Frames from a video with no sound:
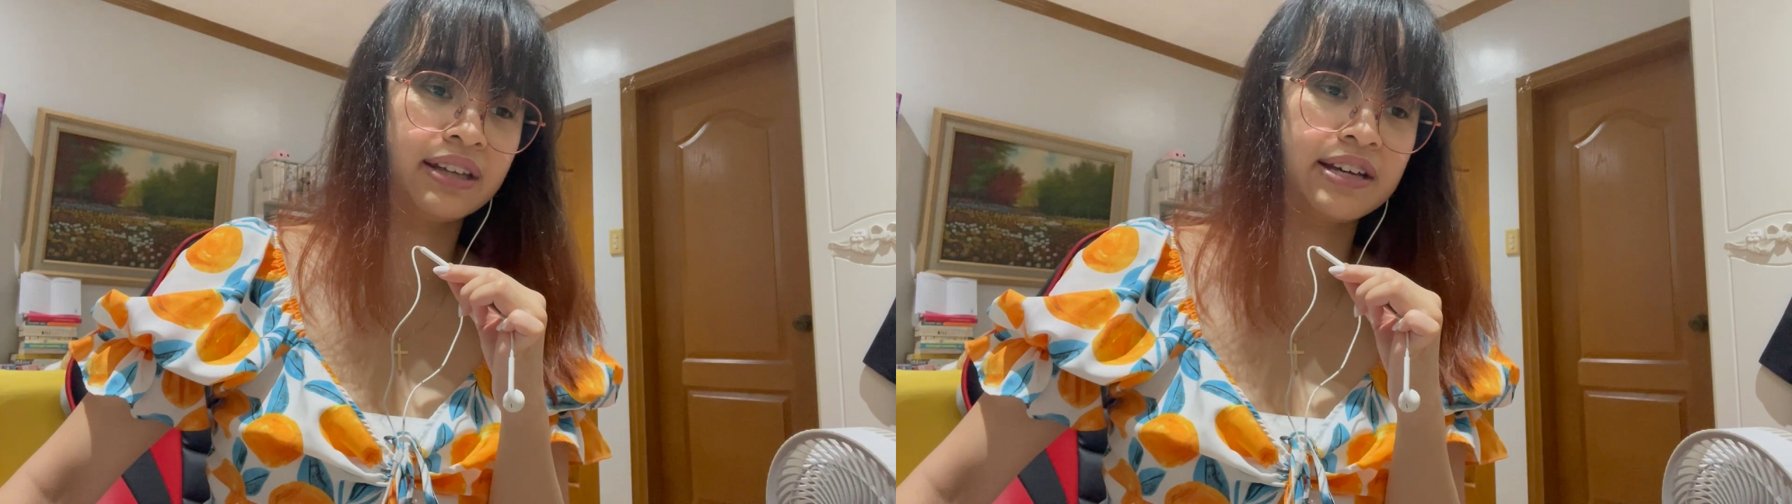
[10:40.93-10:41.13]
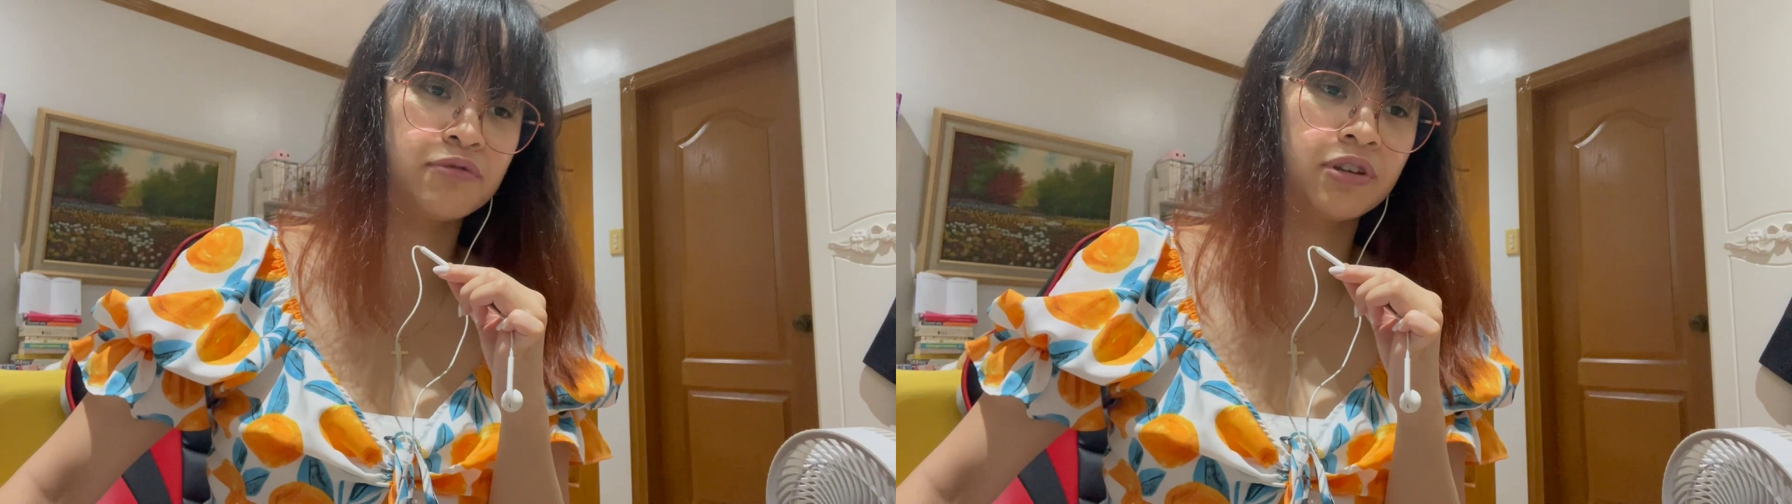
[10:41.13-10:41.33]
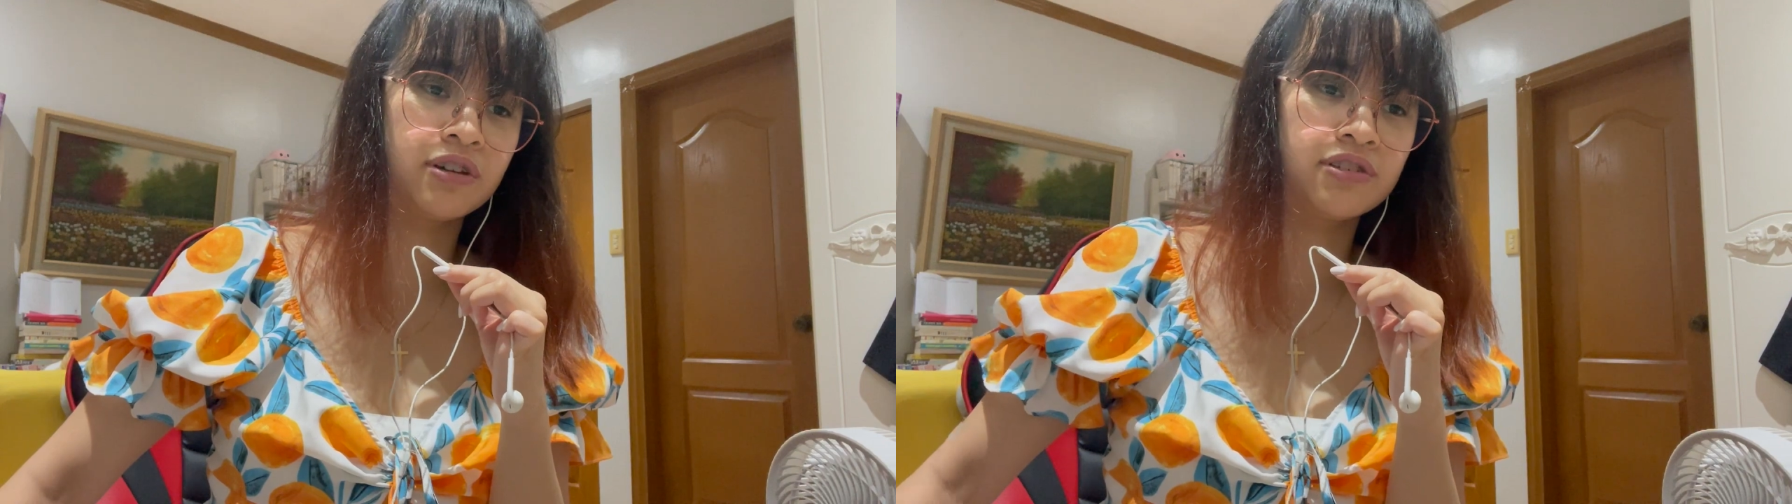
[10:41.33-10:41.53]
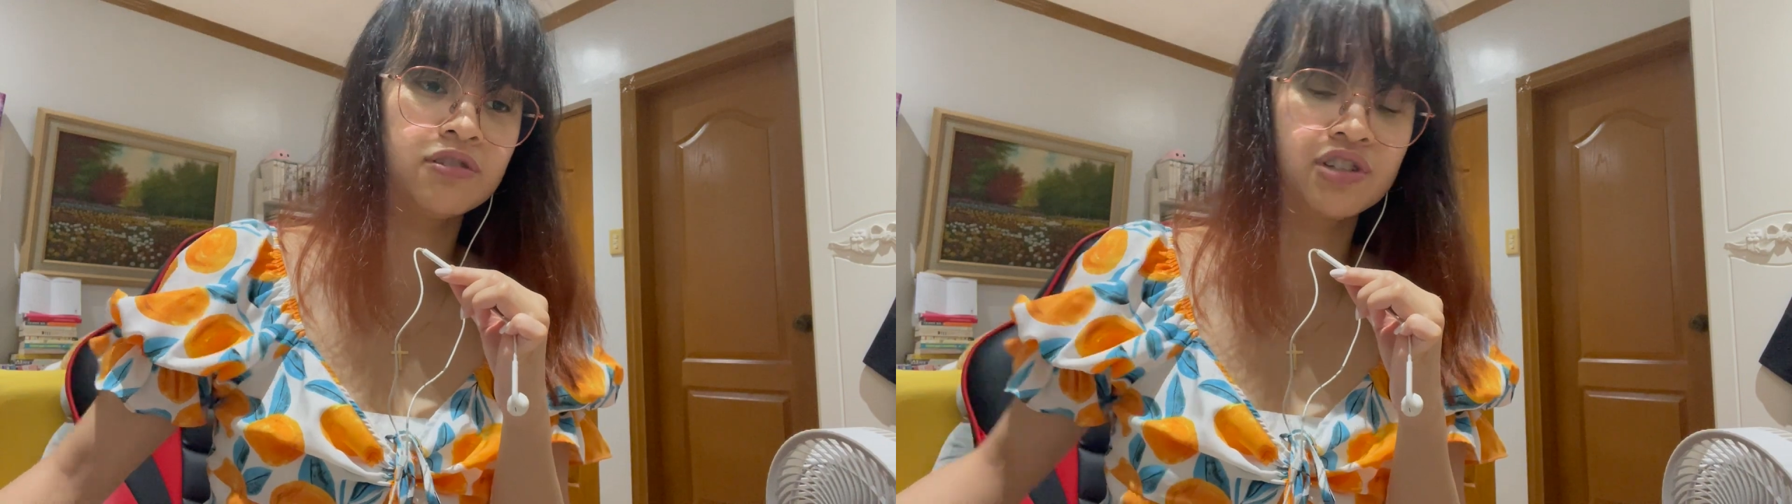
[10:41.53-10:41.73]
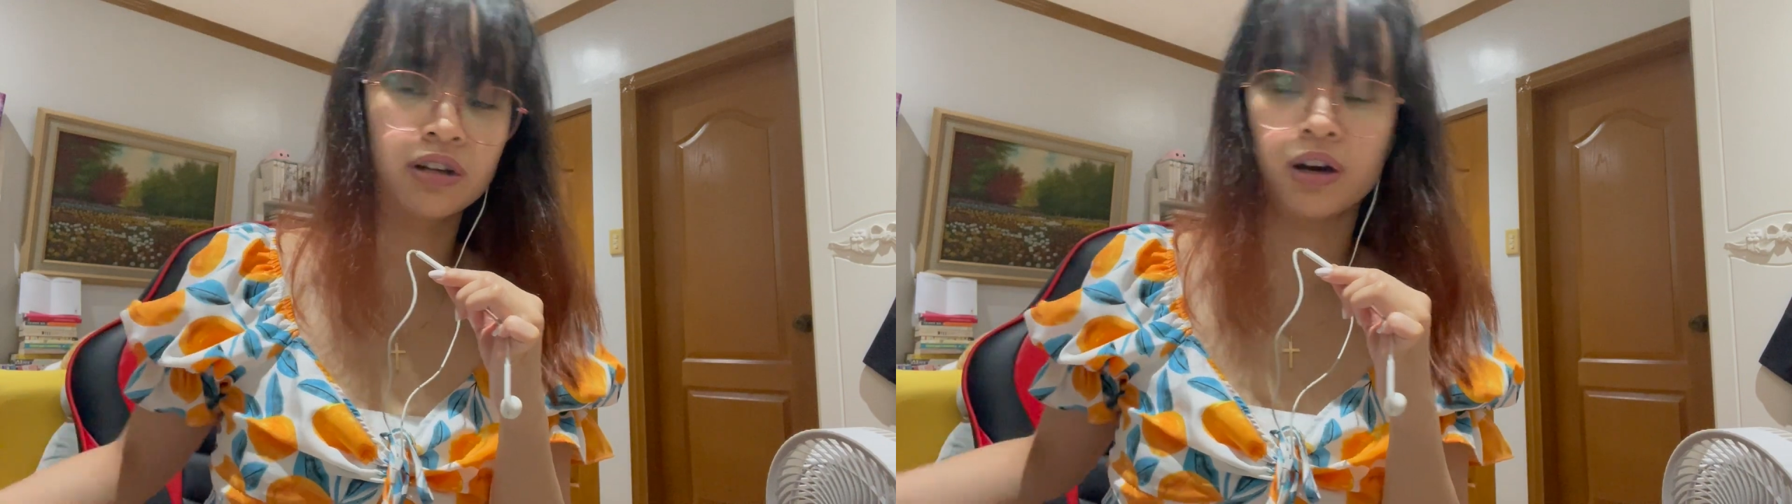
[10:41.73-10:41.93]
ties with her as
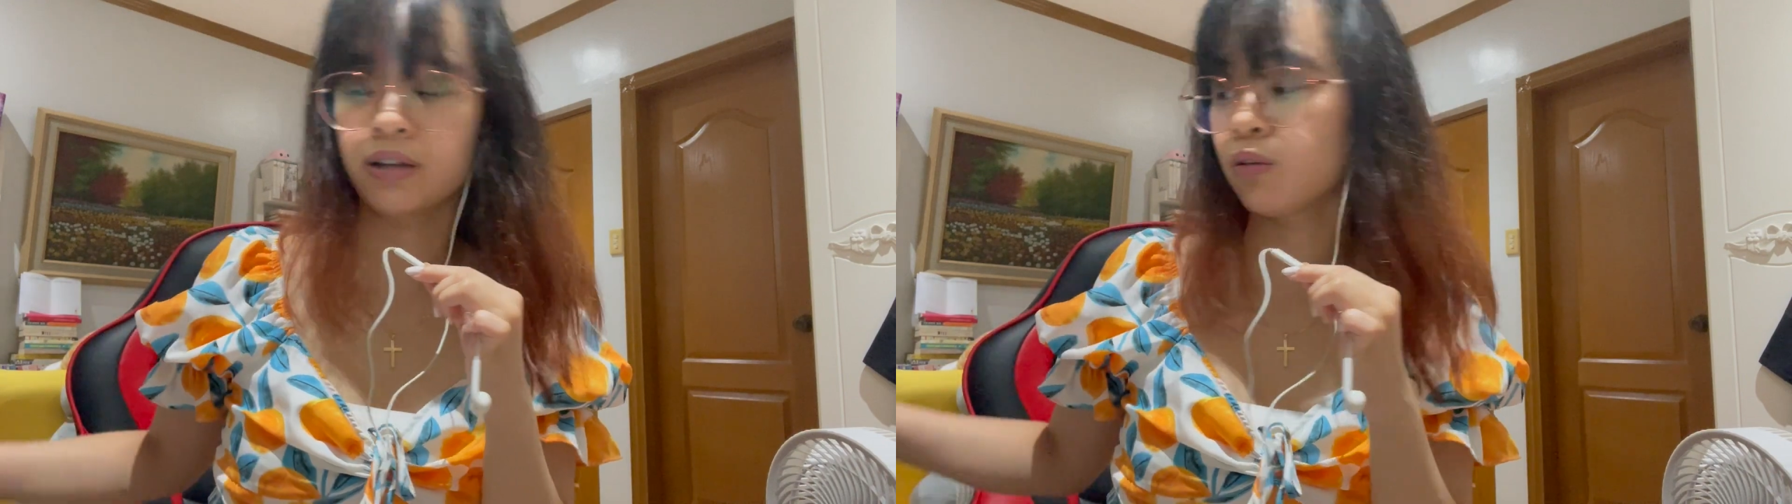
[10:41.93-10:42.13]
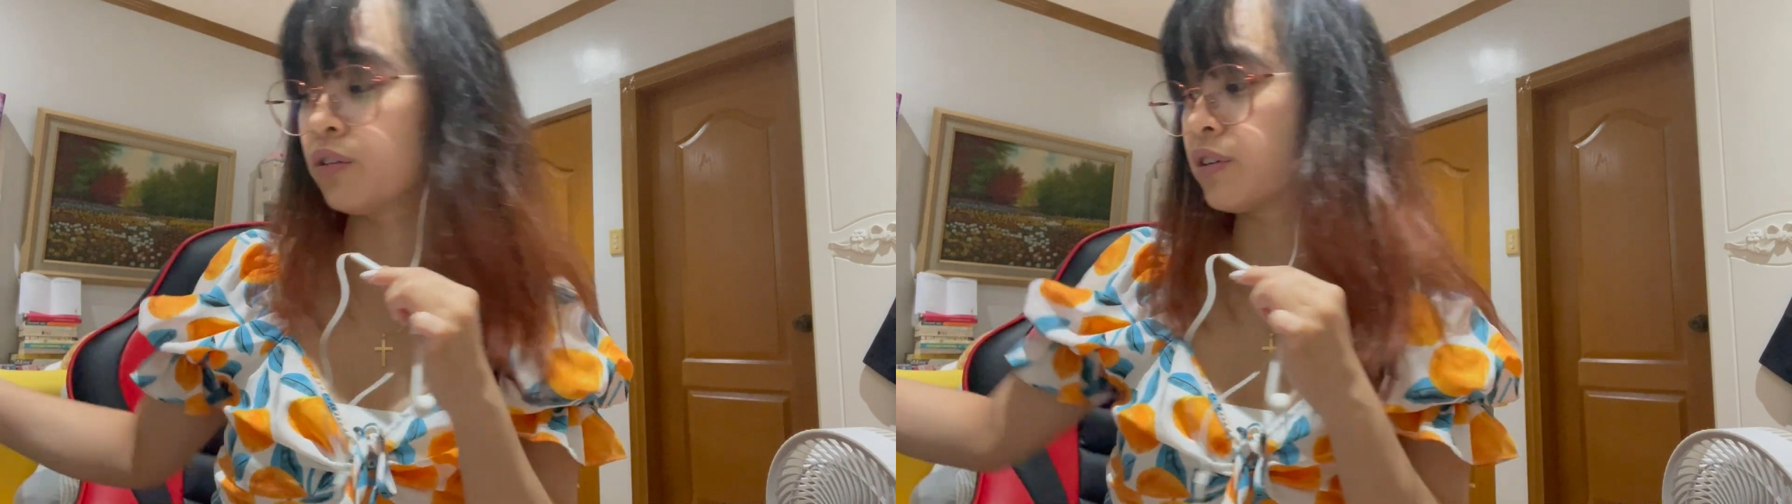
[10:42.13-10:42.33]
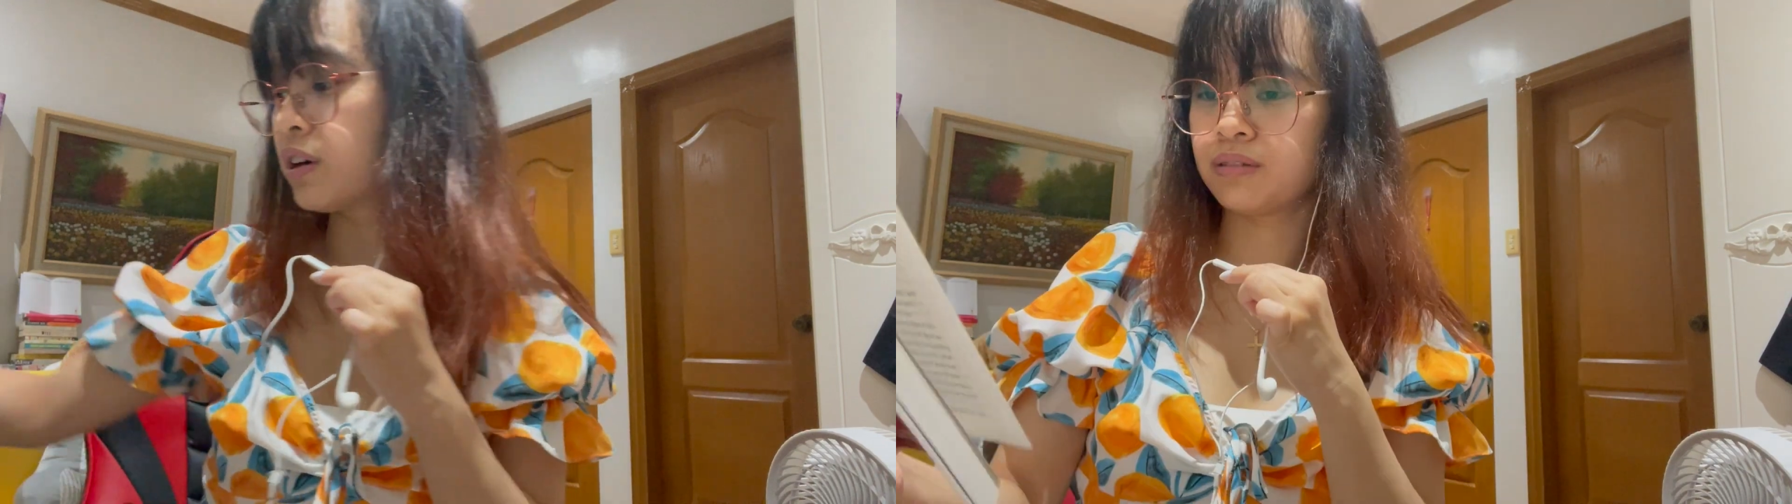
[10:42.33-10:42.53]
You-Jin got older.